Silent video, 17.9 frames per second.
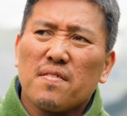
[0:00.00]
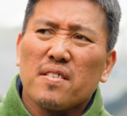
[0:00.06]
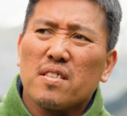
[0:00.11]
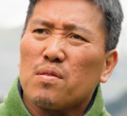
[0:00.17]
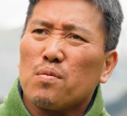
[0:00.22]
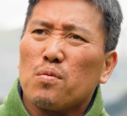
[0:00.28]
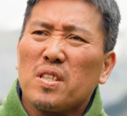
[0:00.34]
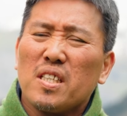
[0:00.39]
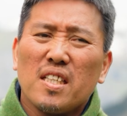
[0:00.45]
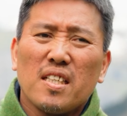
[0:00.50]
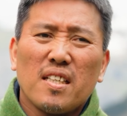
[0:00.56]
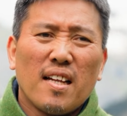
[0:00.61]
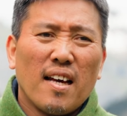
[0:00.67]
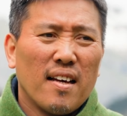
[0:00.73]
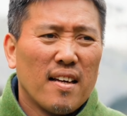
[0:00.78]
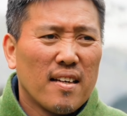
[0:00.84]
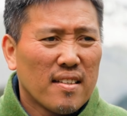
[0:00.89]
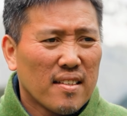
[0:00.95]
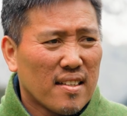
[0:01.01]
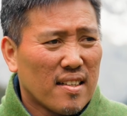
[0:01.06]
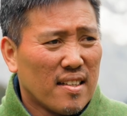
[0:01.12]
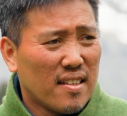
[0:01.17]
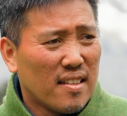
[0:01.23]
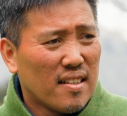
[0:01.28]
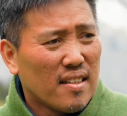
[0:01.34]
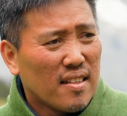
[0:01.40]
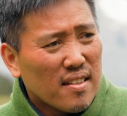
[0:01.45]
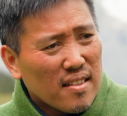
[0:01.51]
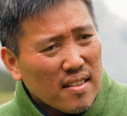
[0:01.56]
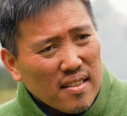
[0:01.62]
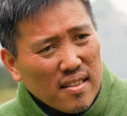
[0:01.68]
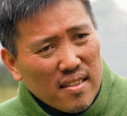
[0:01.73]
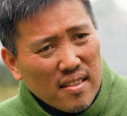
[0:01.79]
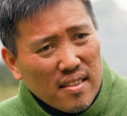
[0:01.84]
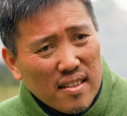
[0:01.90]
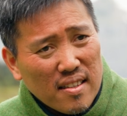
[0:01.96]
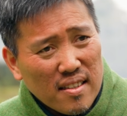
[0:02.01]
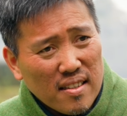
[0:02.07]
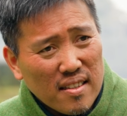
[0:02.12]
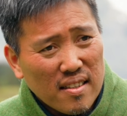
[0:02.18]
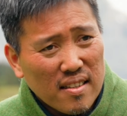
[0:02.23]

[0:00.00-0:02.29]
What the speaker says: that's weird. You know.